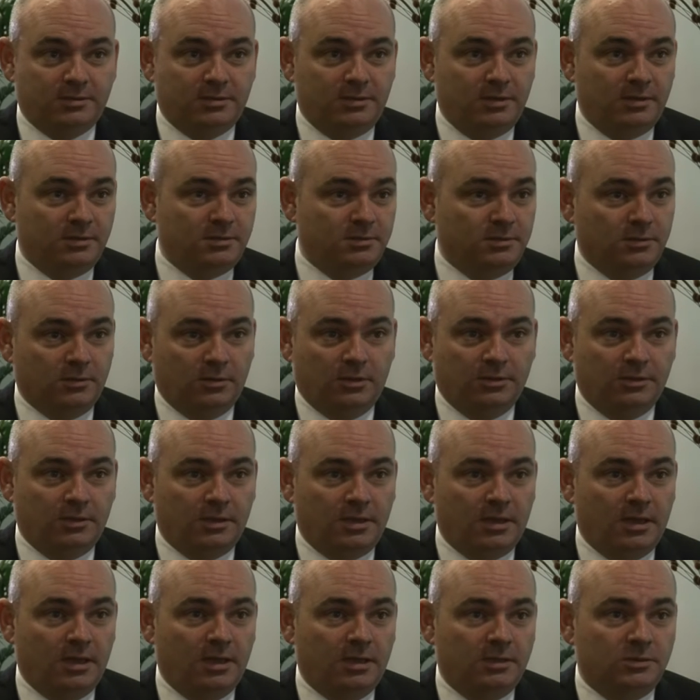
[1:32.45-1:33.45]
They're still on the
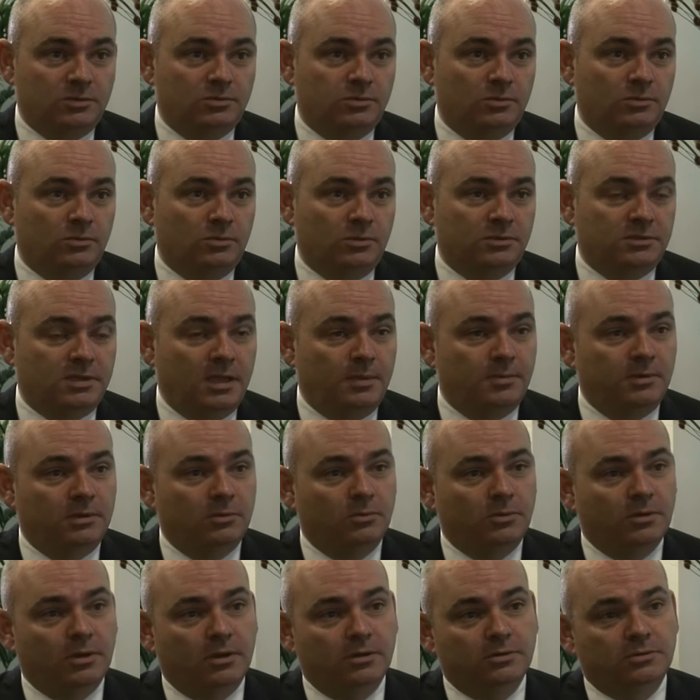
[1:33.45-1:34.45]
cards. What's happening
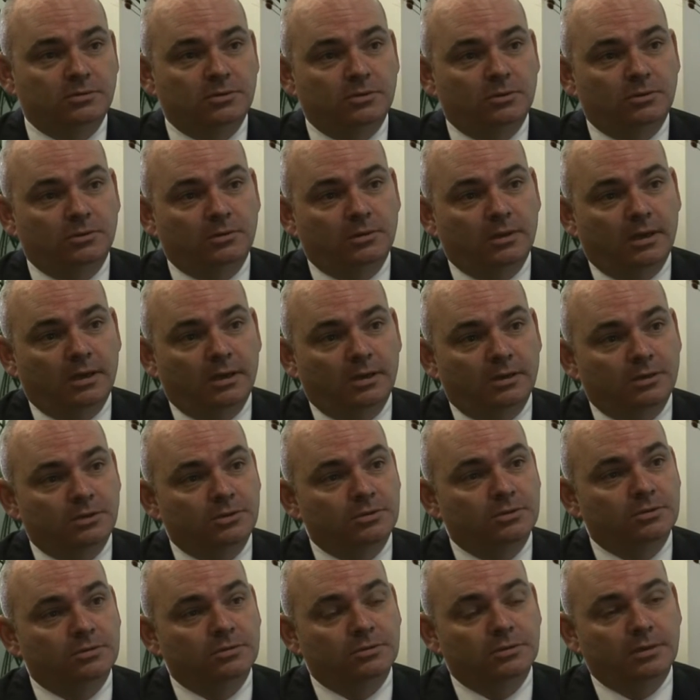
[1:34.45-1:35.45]
with those two
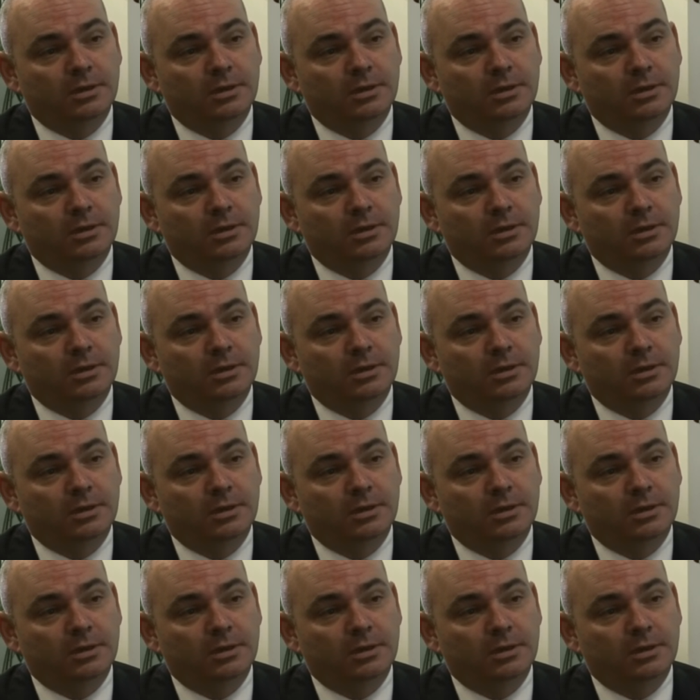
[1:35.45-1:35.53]
issues?